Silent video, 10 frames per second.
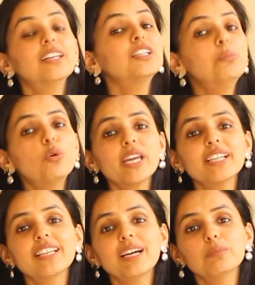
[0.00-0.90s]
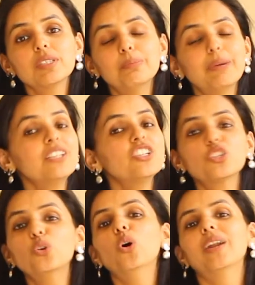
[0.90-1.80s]
The board exams might just
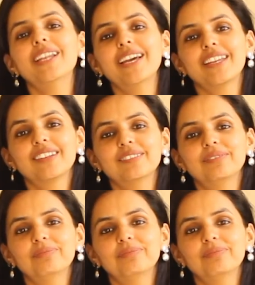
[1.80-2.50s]
go online,